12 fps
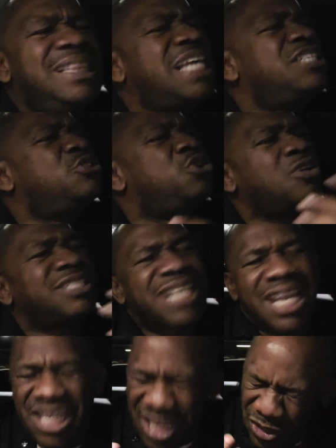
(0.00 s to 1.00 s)
Let's just
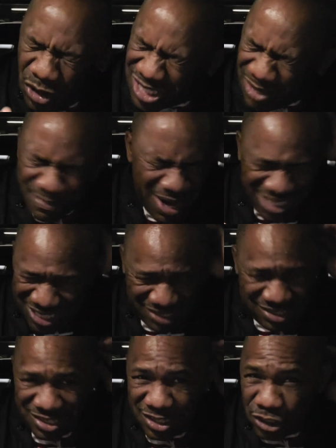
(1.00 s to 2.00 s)
say, just imagine.
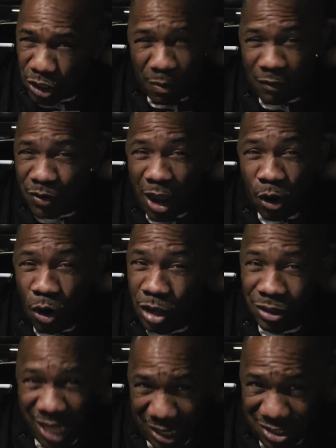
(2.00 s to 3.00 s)
Some of you are
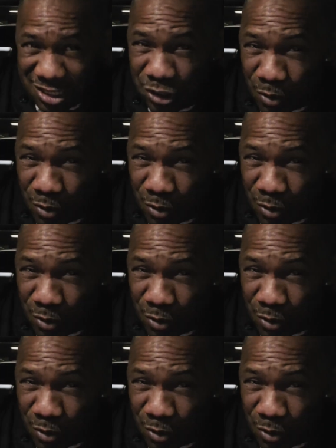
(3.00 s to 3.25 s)
owing debts.